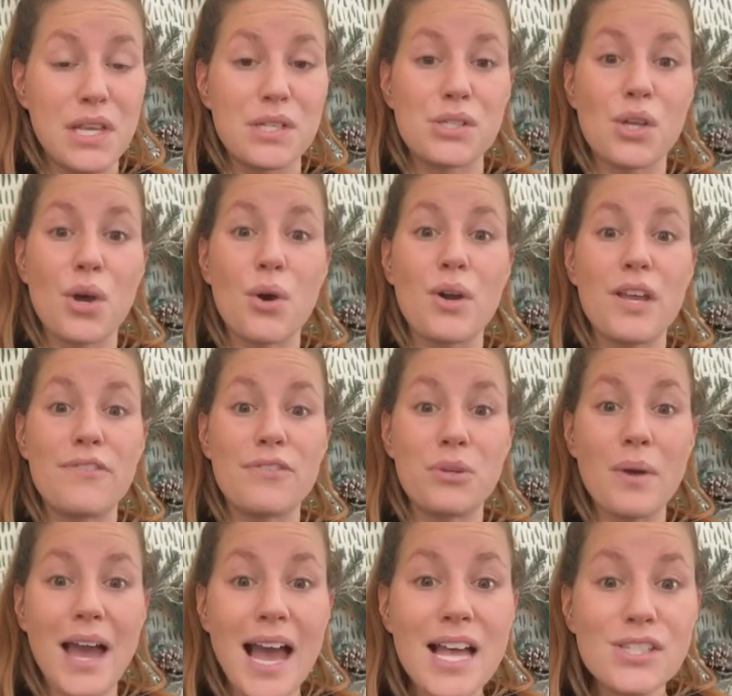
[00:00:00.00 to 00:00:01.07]
So if you
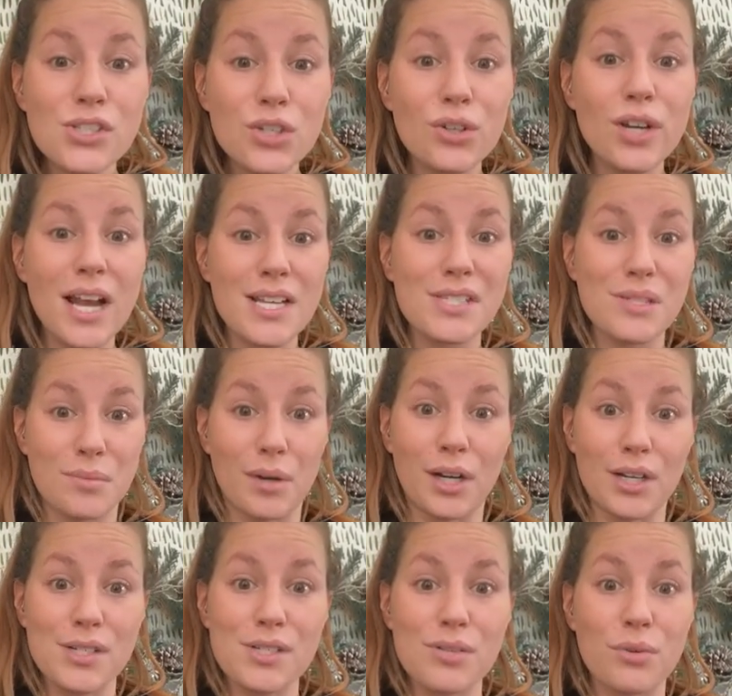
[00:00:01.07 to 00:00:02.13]
ask your
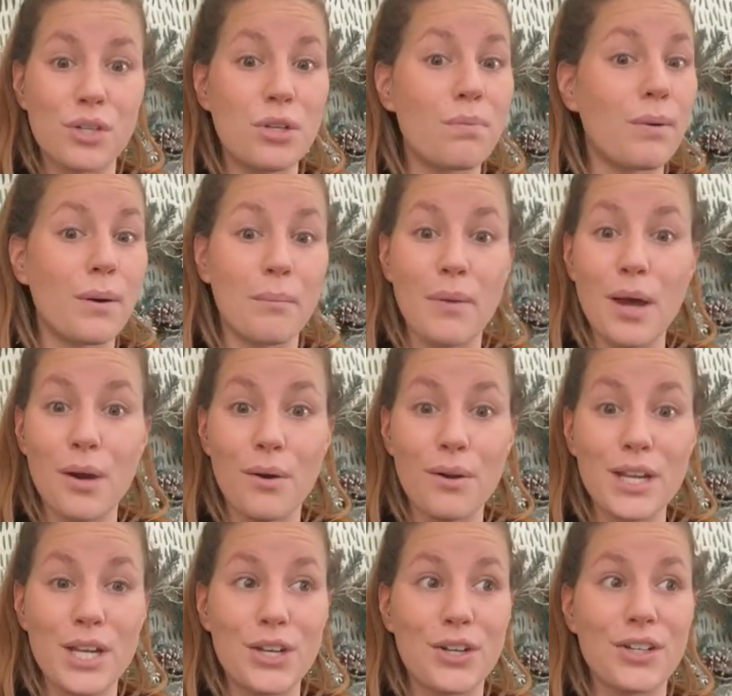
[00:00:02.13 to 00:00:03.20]
customers, or you promote
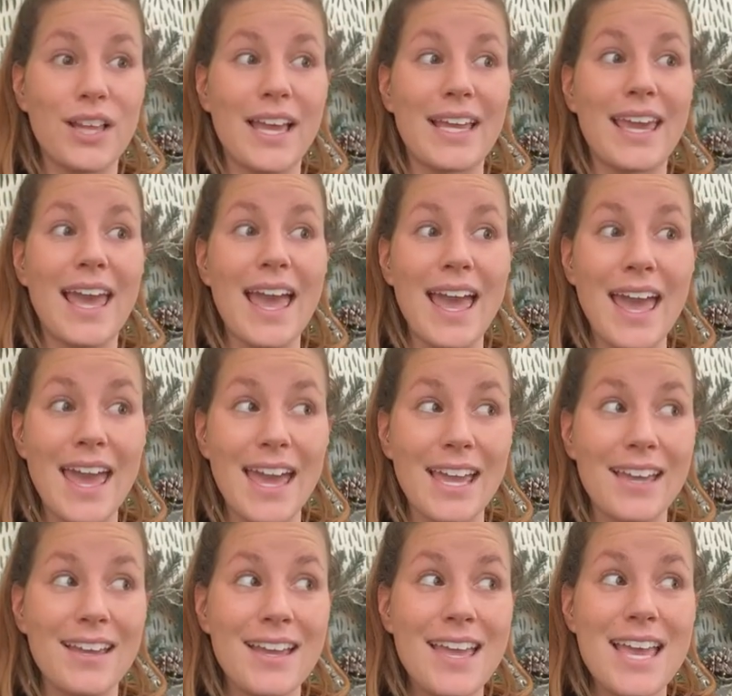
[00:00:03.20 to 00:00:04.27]
and you're like,
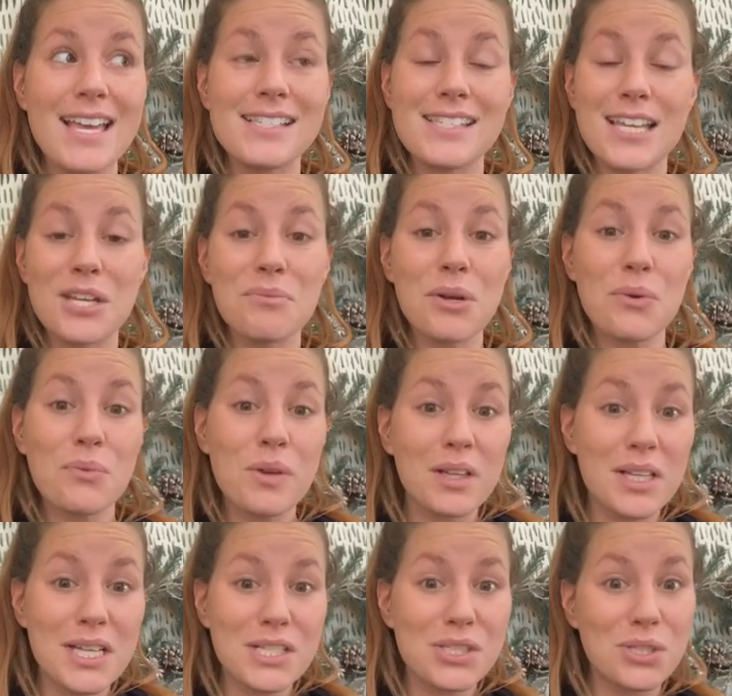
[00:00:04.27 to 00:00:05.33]
hey, is anyone
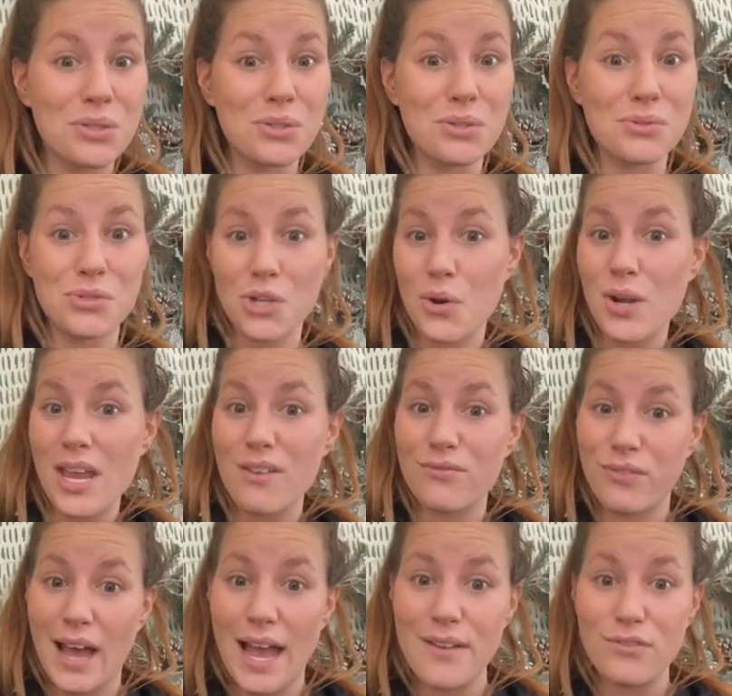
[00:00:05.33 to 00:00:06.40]
willing to donate
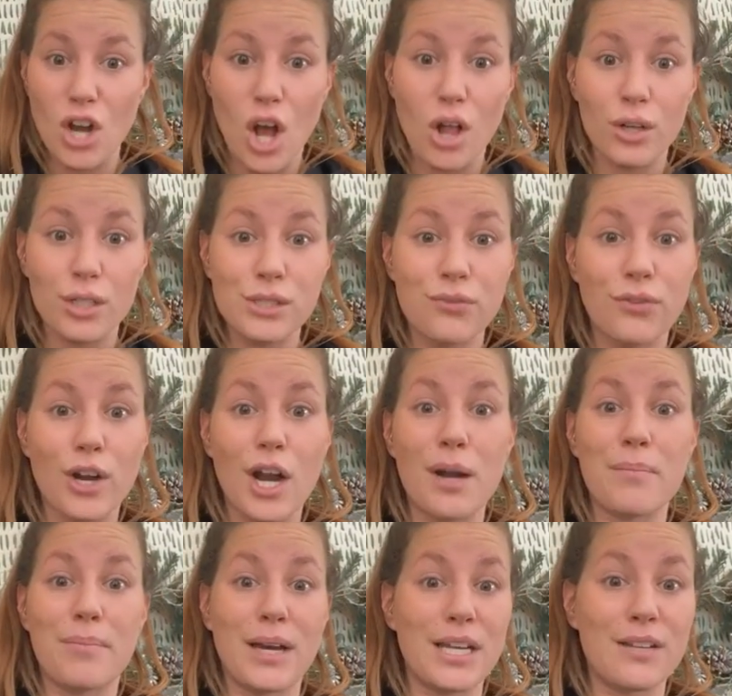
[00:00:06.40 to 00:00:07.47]
$5 for our
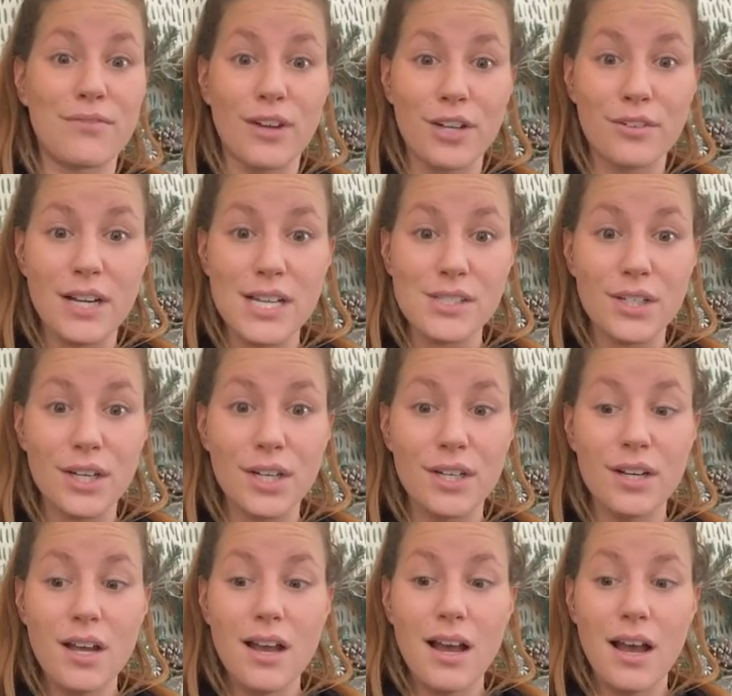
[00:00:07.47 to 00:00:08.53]
buddy fundraiser,
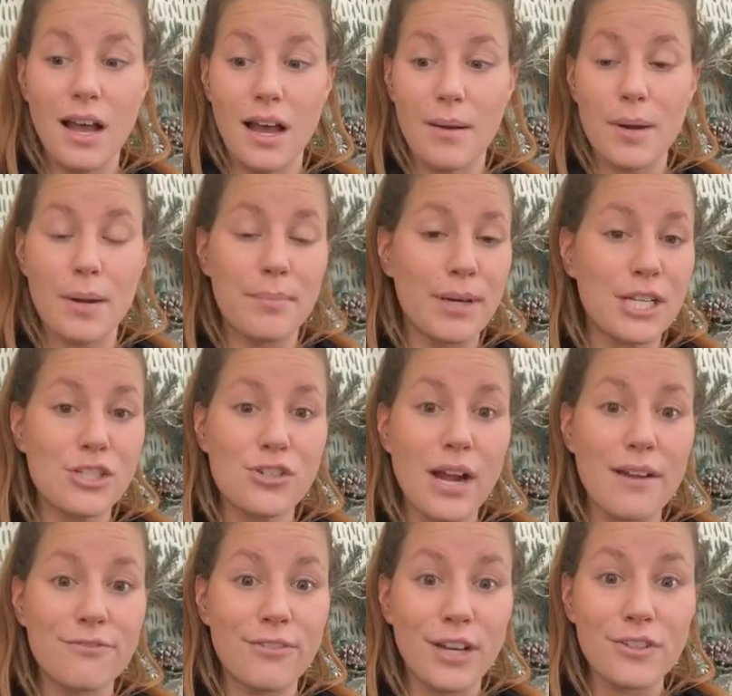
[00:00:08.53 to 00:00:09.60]
our buddy
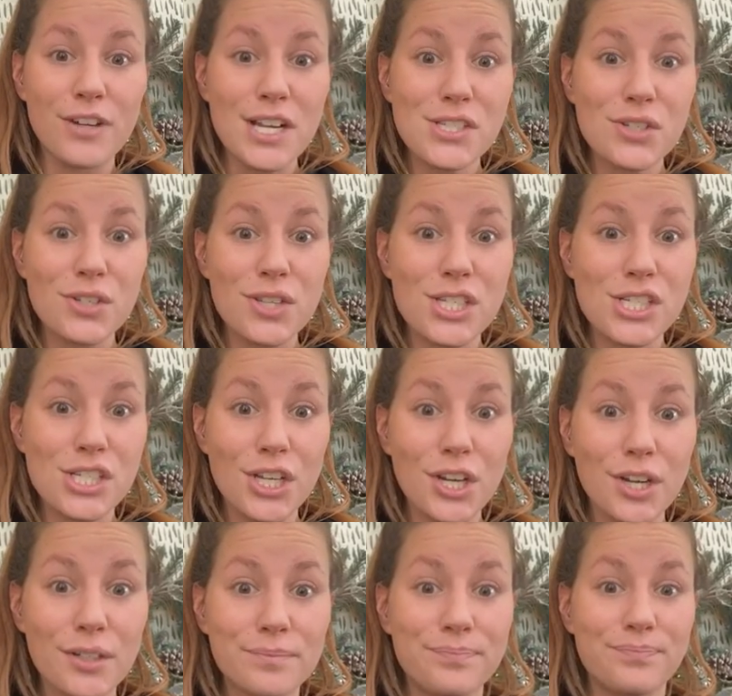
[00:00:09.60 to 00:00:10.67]
drive fundraiser this
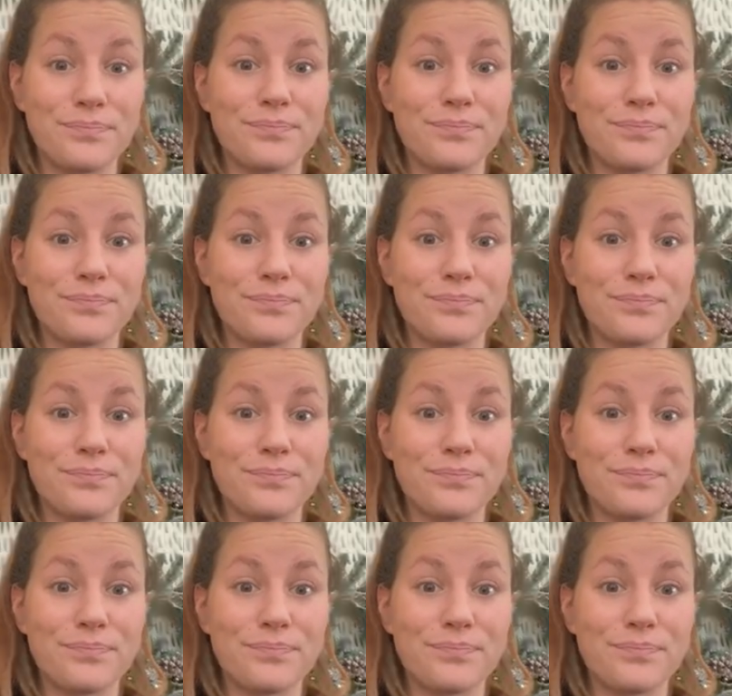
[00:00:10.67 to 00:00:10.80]
year?